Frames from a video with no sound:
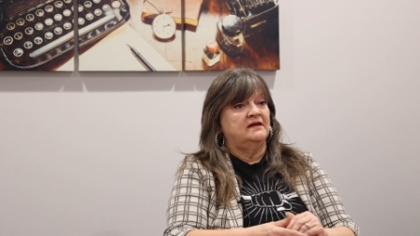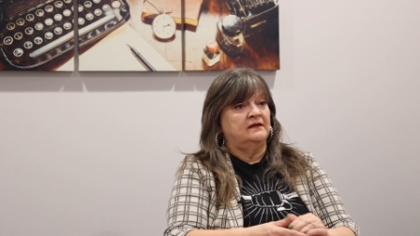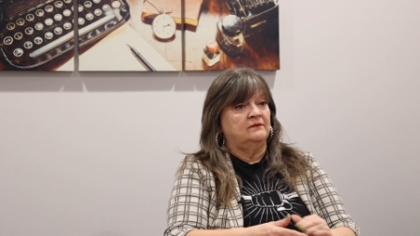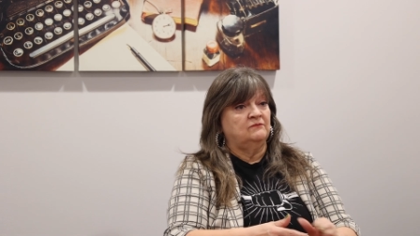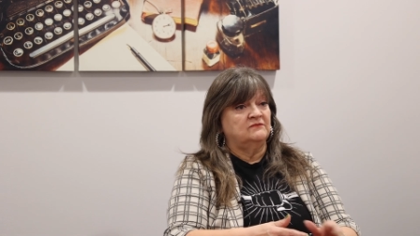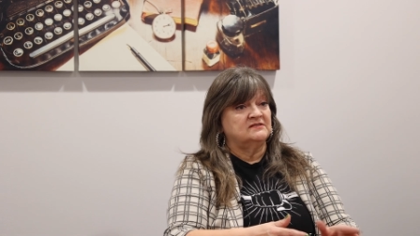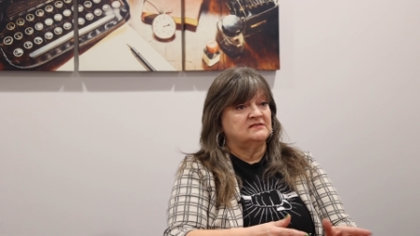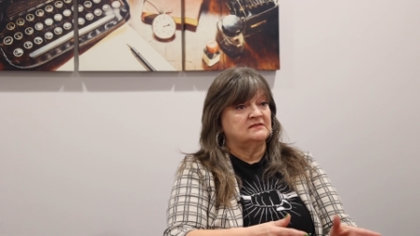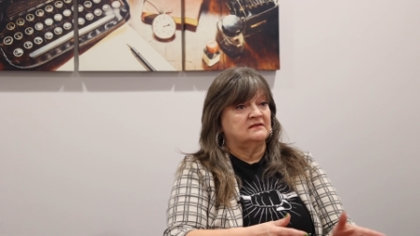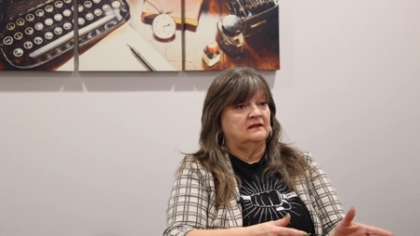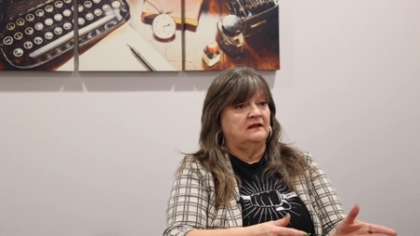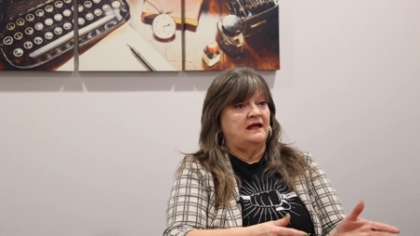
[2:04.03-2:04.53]
and
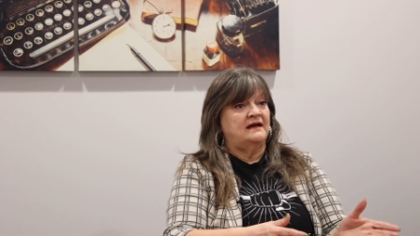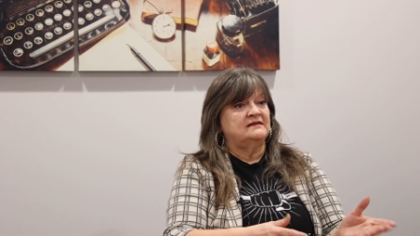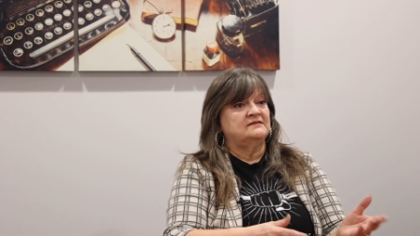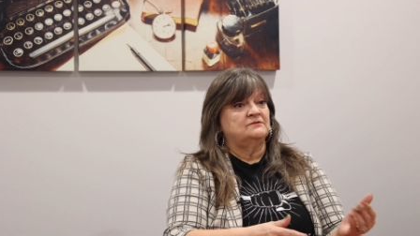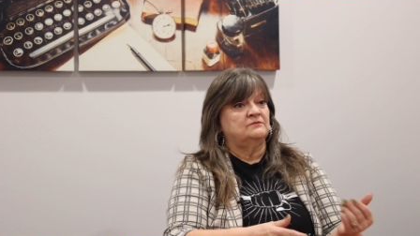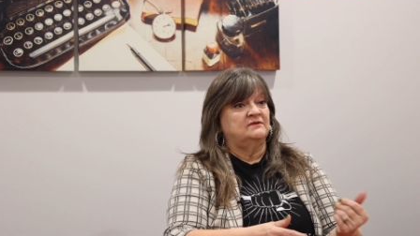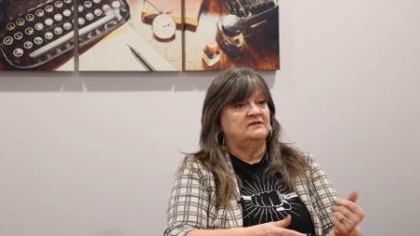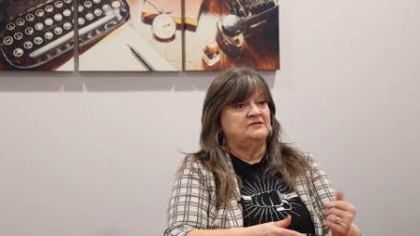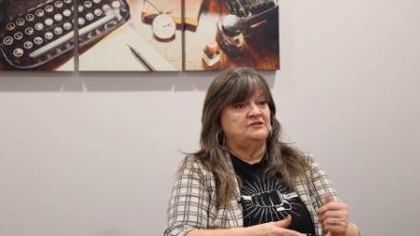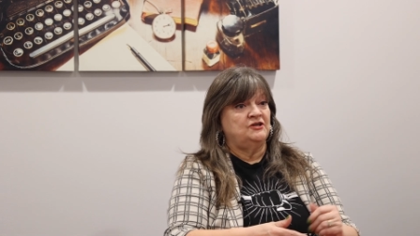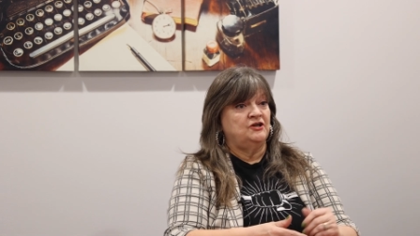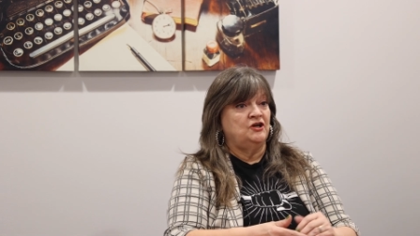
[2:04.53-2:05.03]
was the last
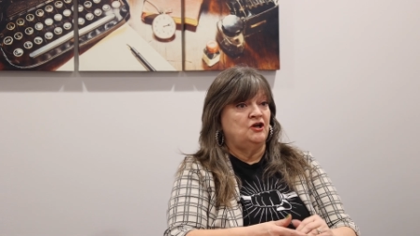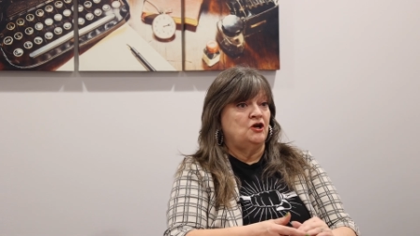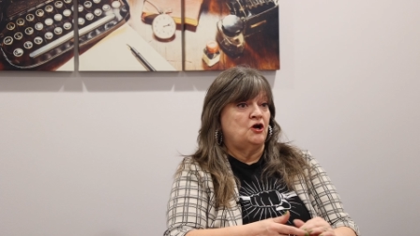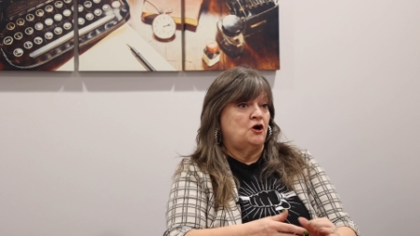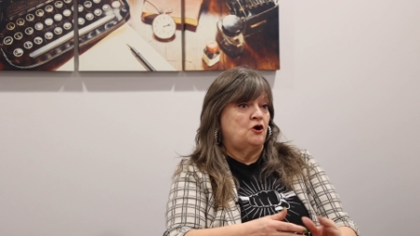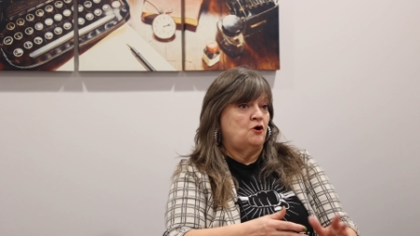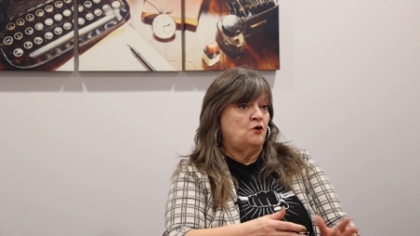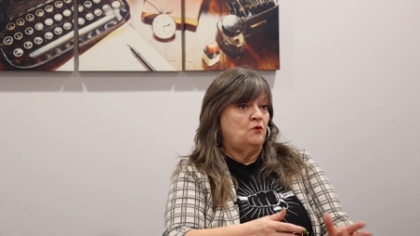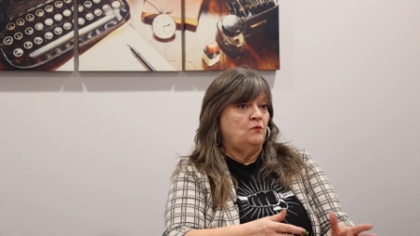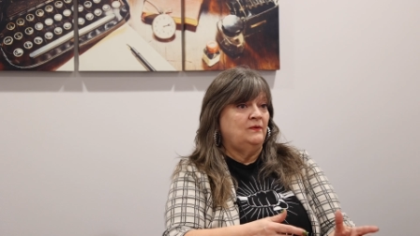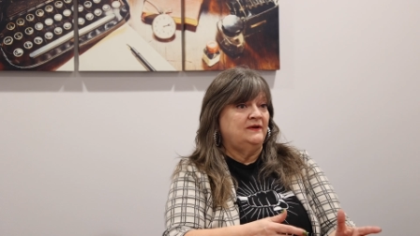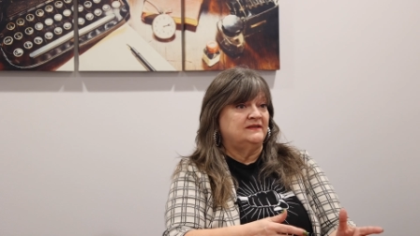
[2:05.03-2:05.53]
one to
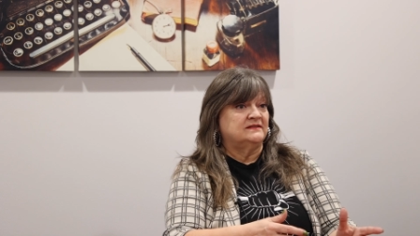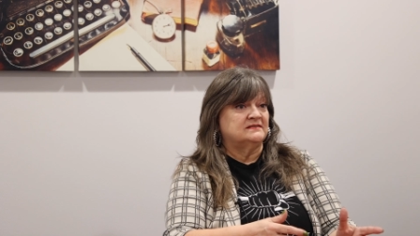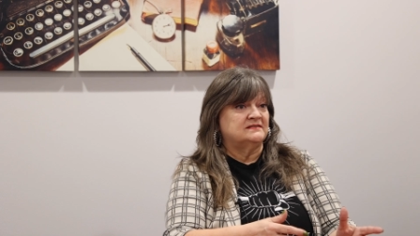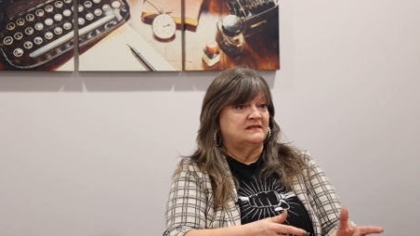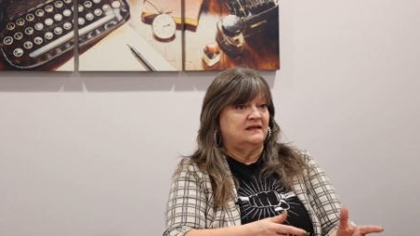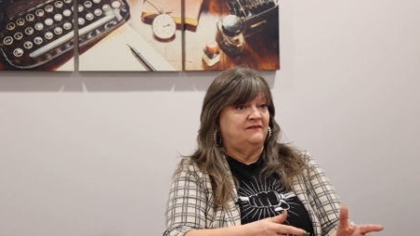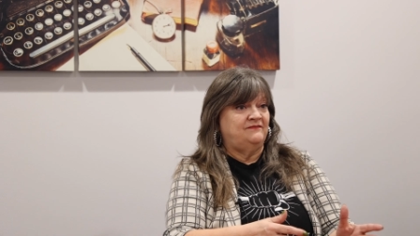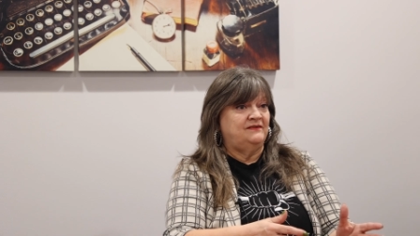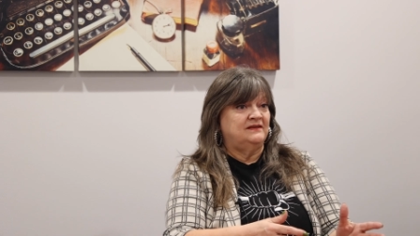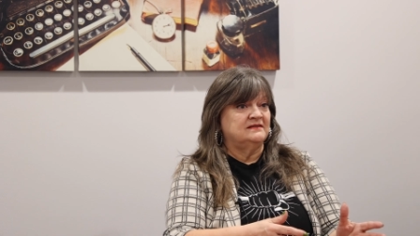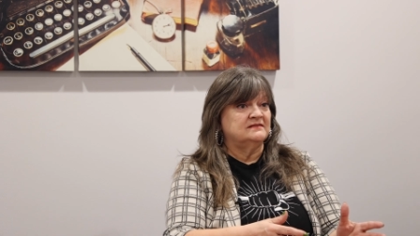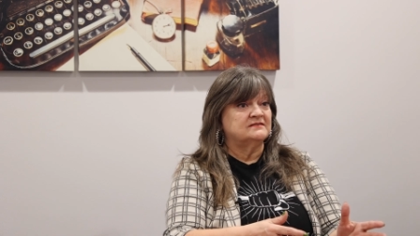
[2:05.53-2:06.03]
go when
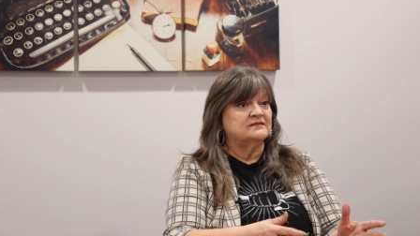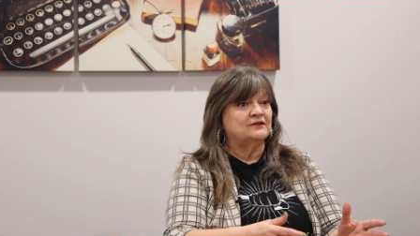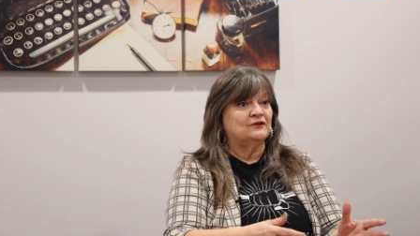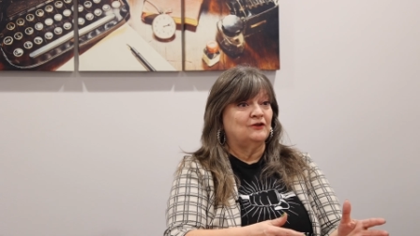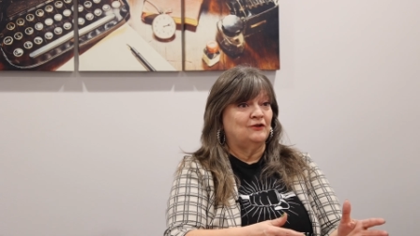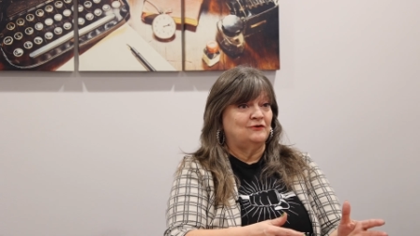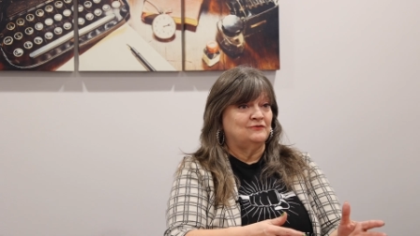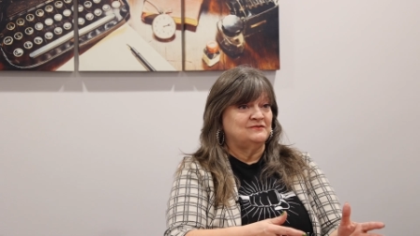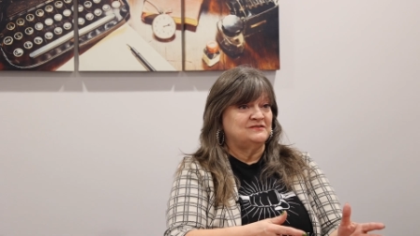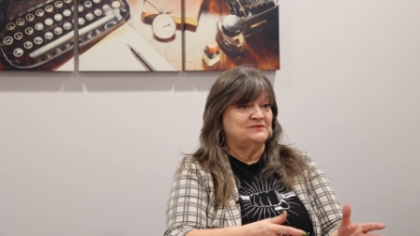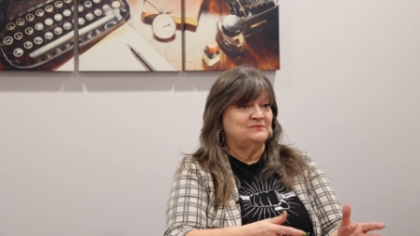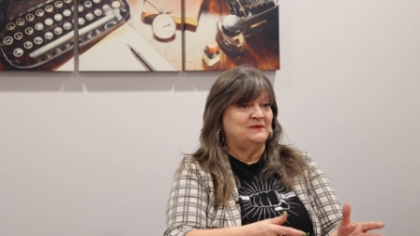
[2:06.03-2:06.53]
savings and
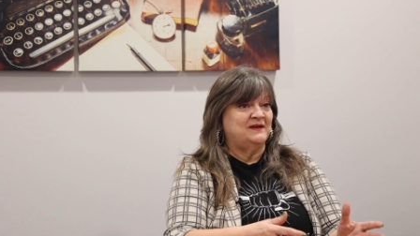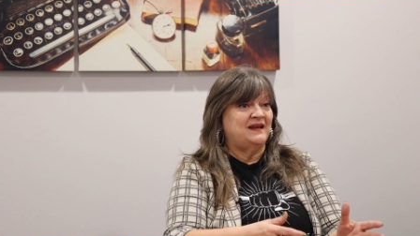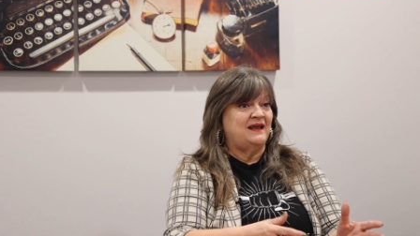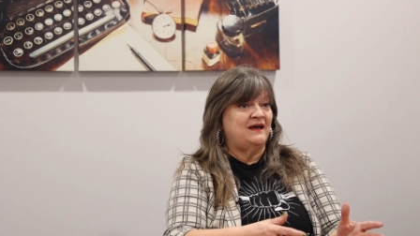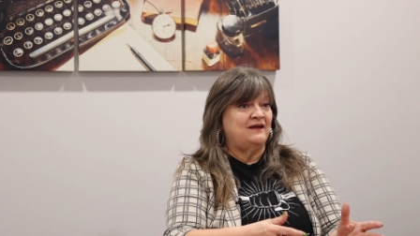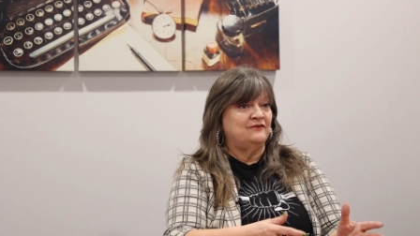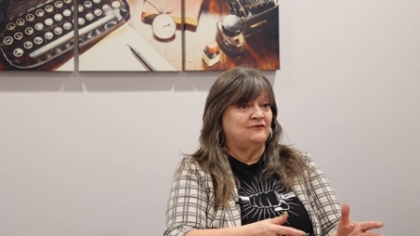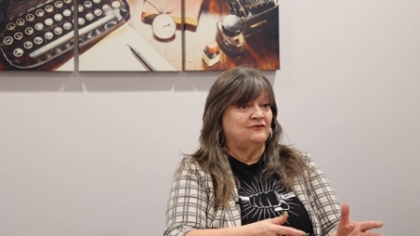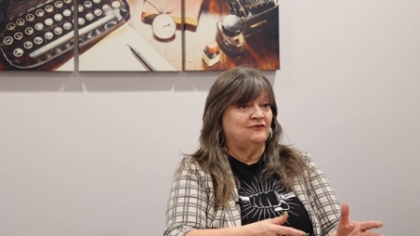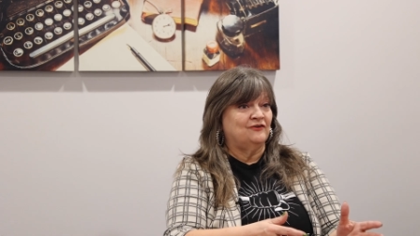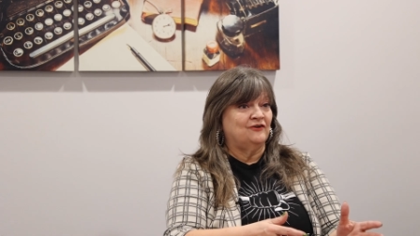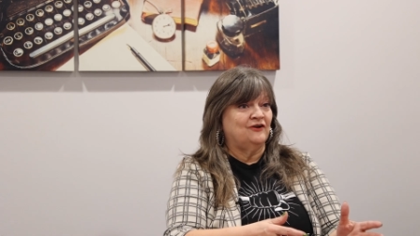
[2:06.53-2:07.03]
loans went
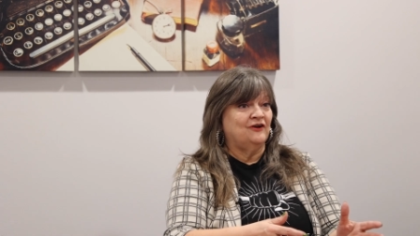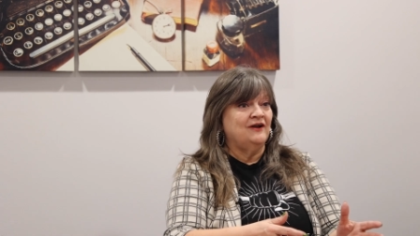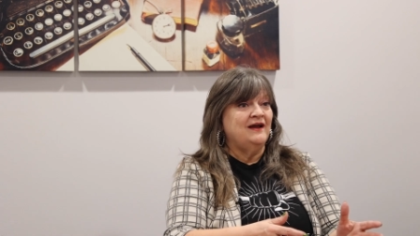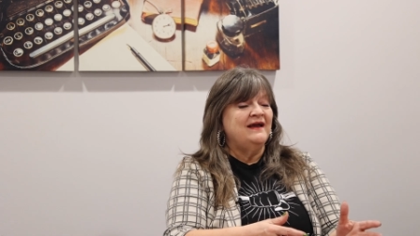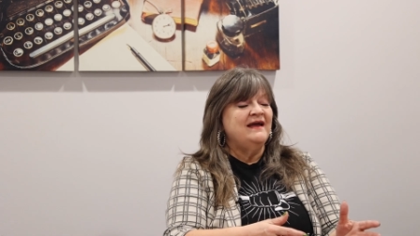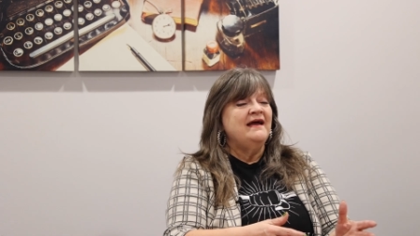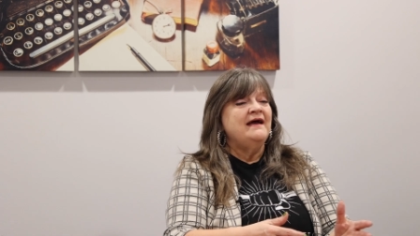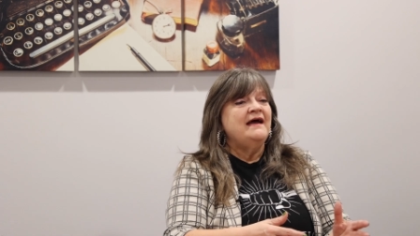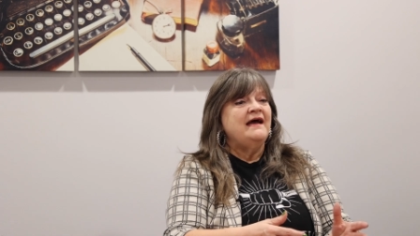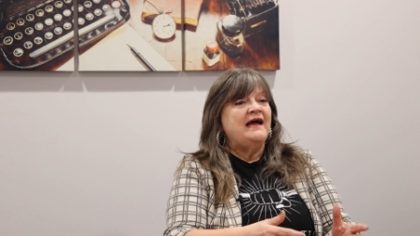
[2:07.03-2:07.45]
under.